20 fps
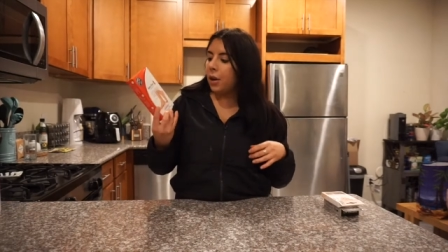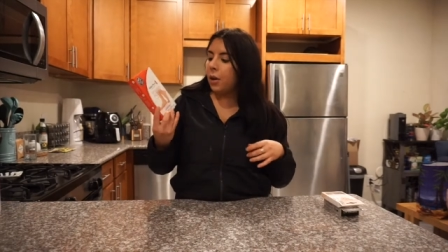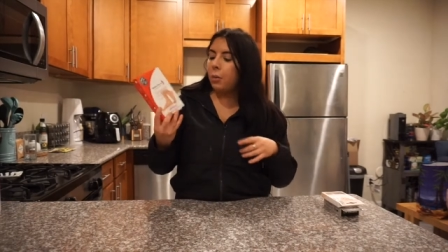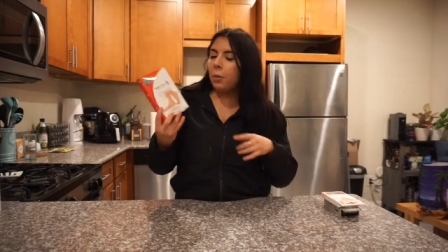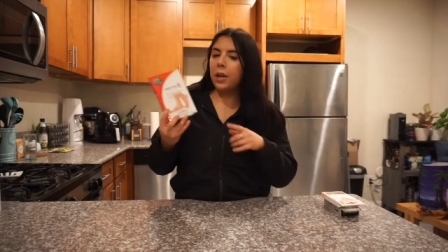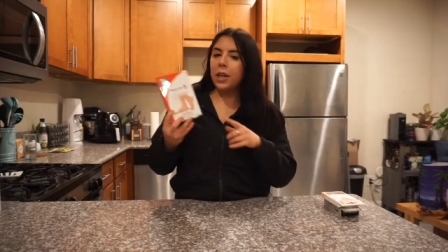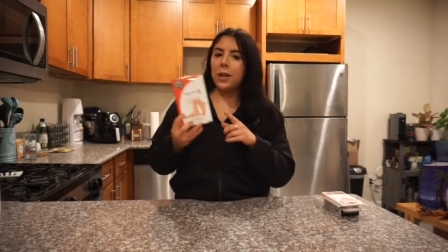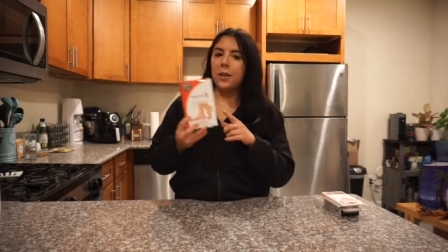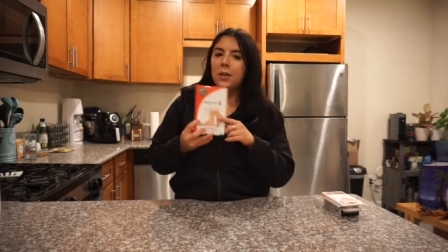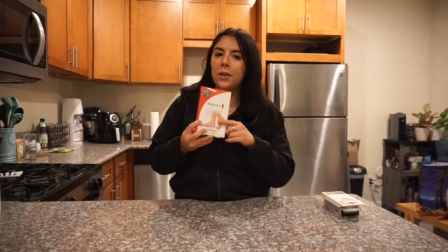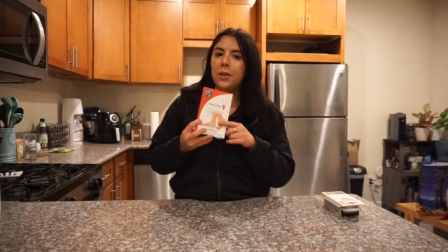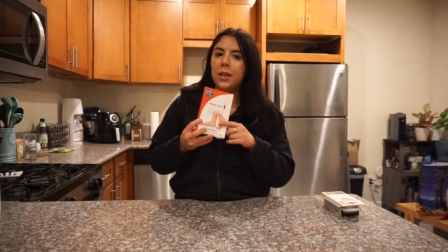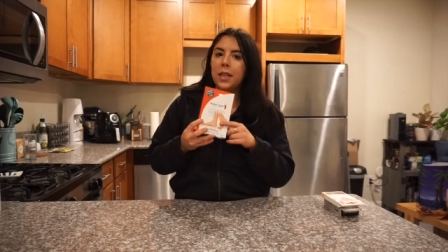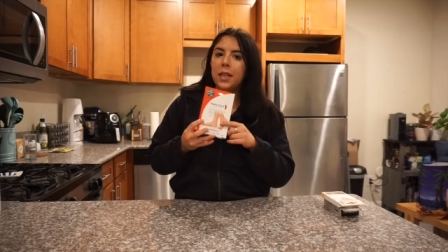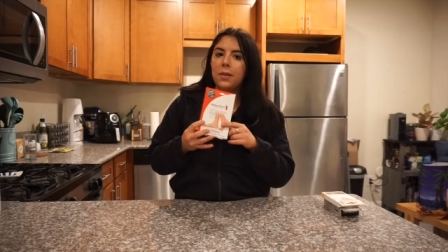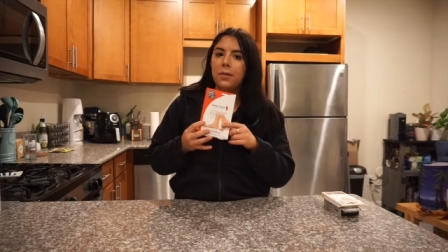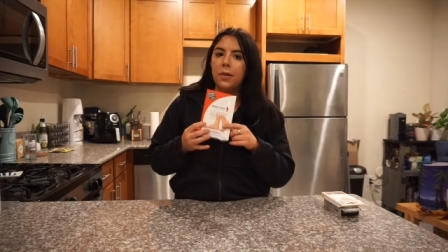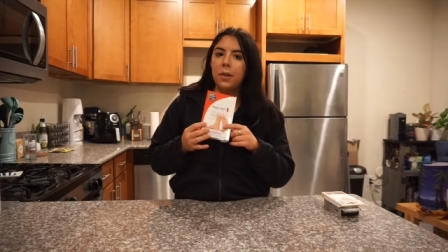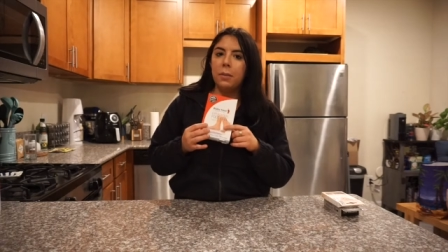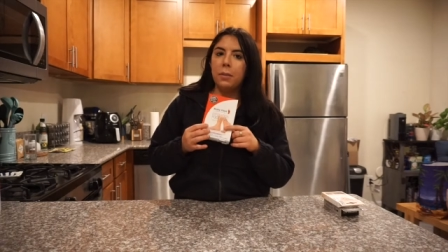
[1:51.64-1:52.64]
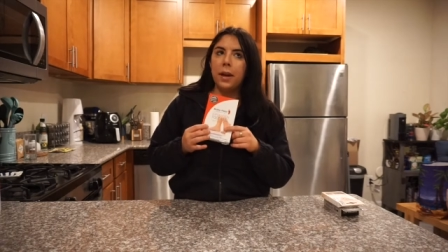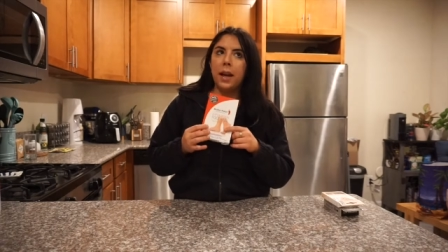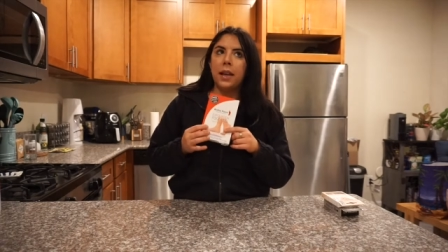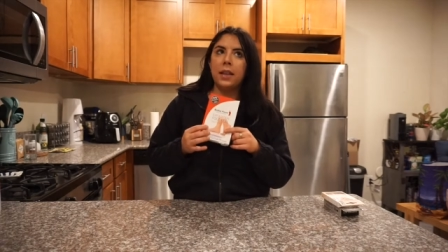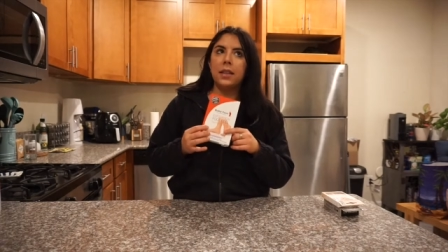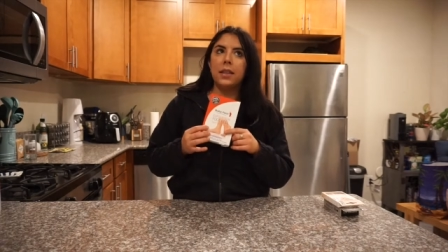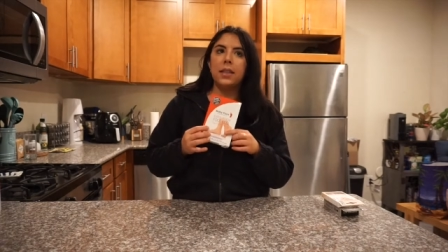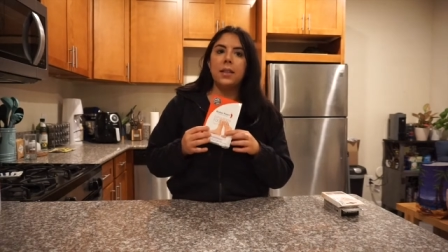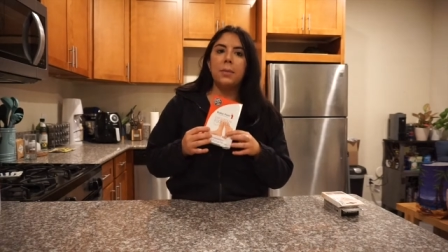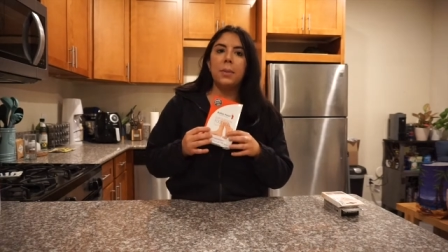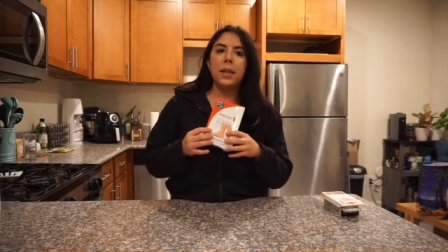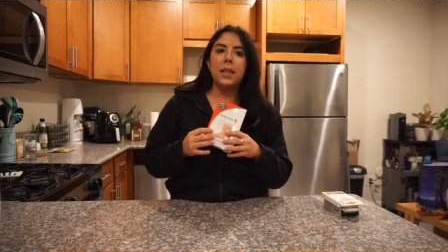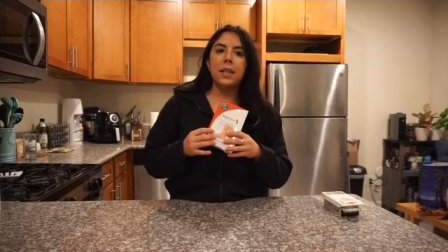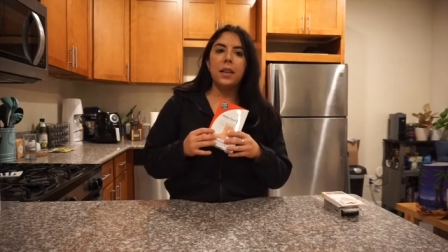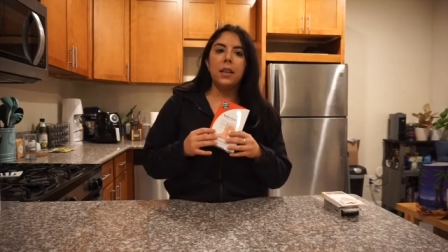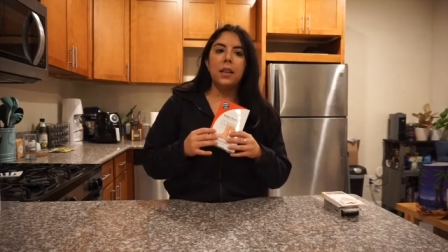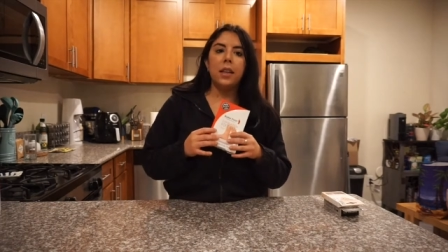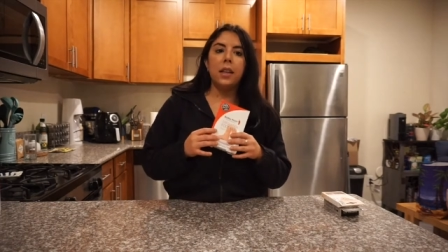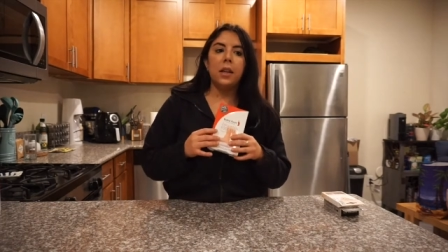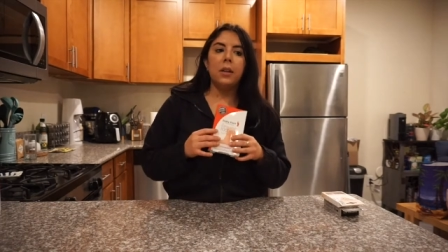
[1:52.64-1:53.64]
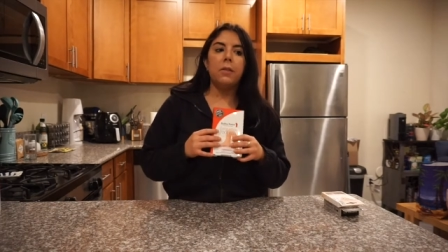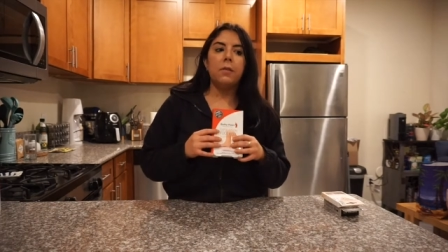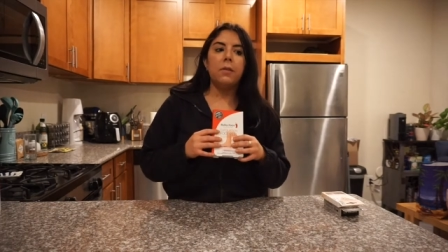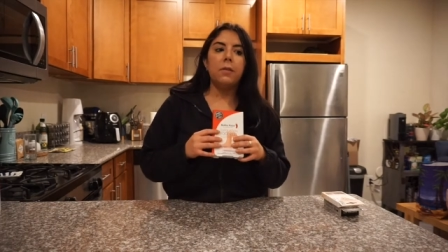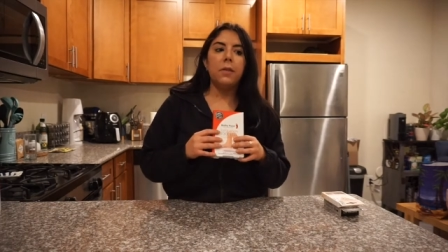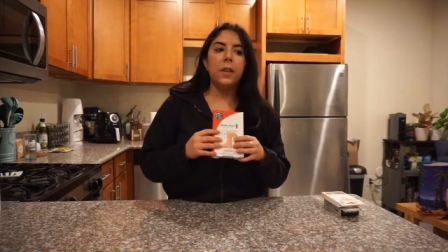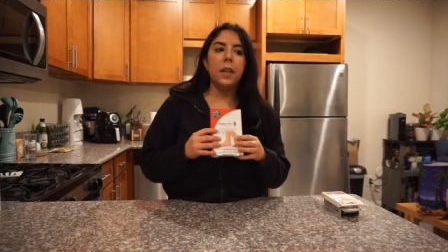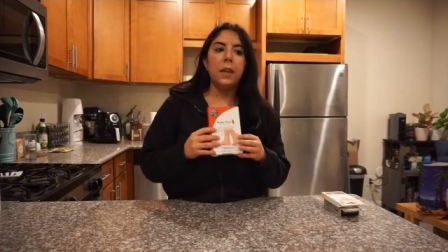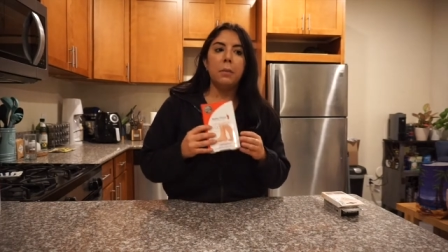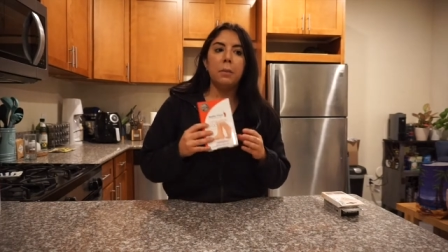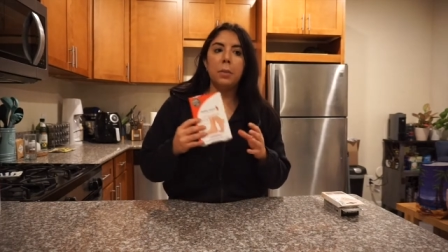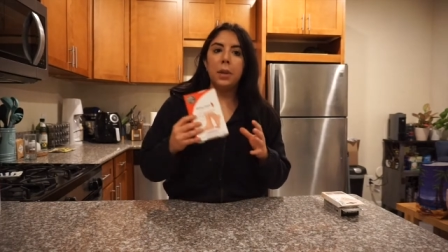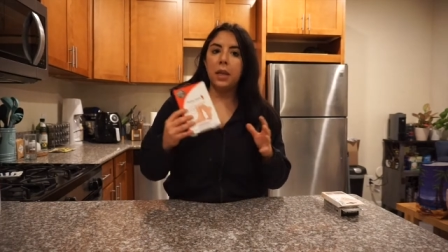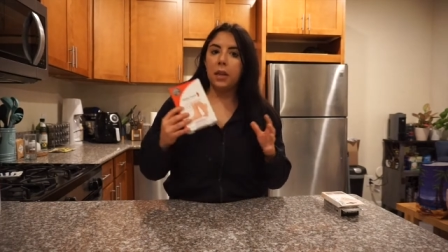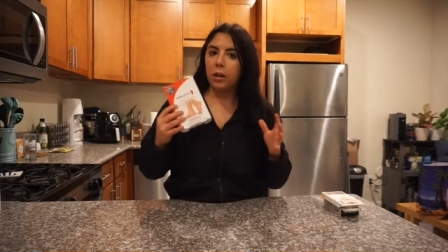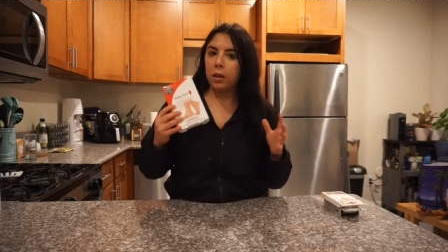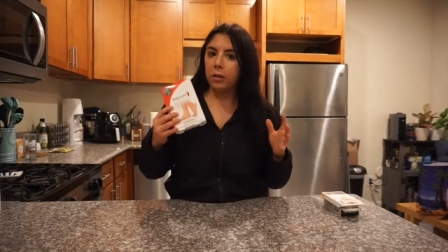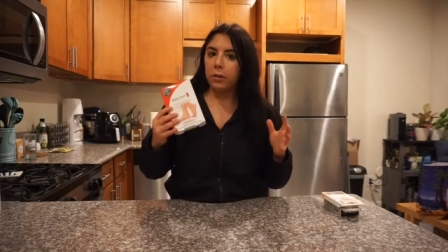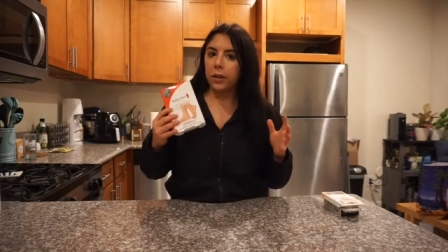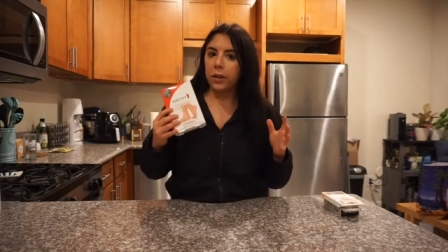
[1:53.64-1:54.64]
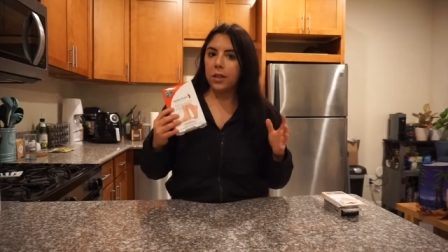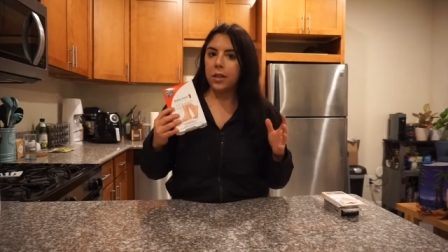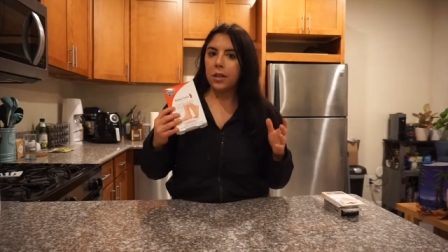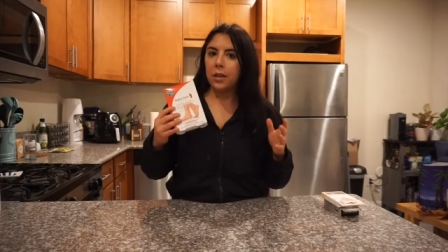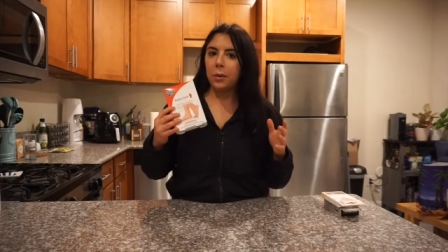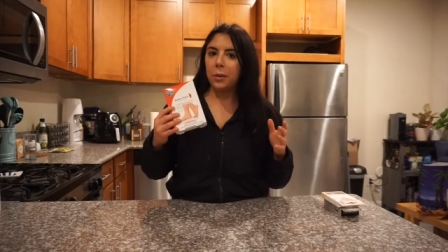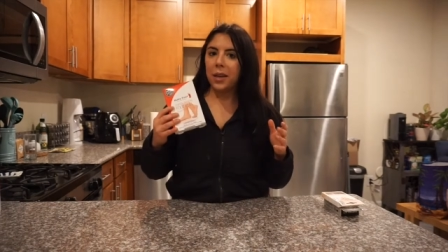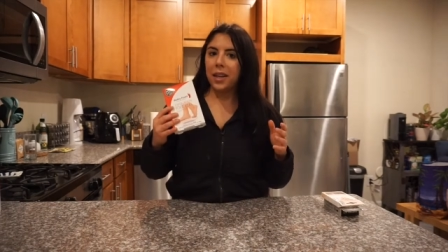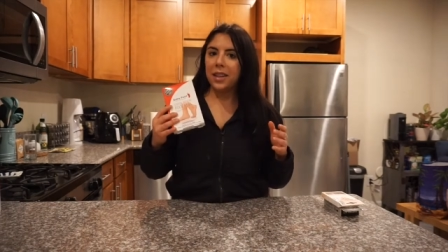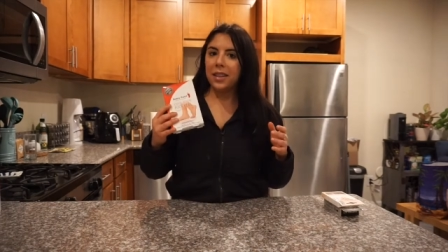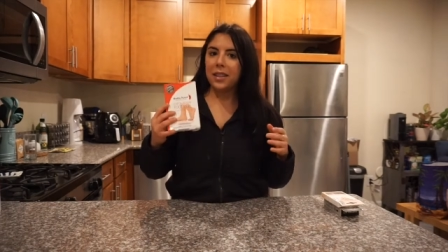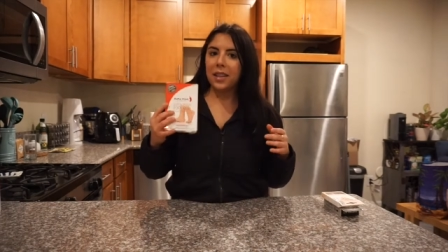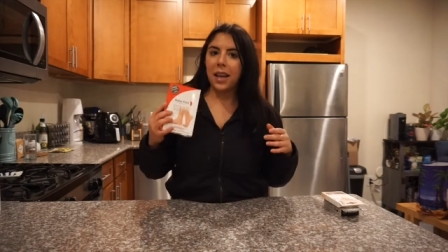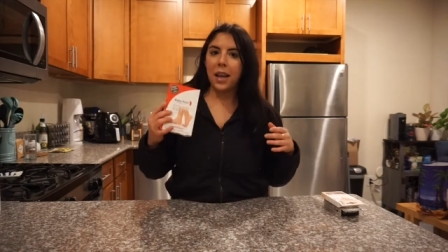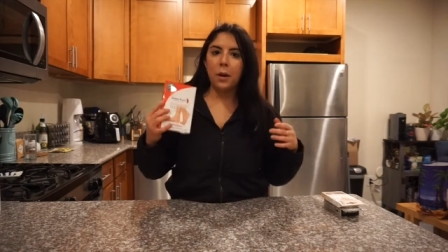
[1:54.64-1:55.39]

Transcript: when you do these foot masks, basically your feet peel for two weeks.